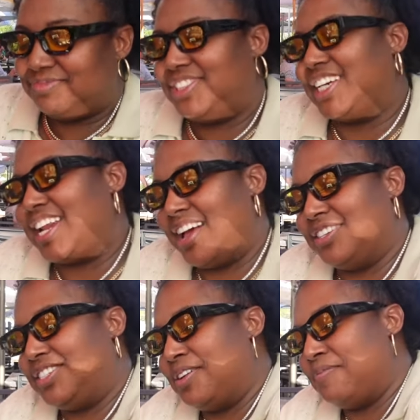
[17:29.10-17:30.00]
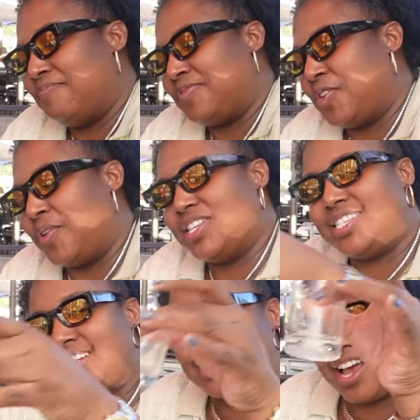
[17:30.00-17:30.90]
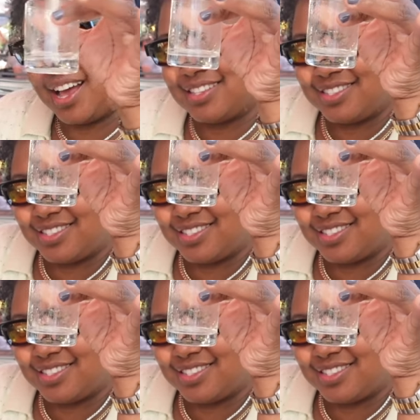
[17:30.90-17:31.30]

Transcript: Took down some green tea shots.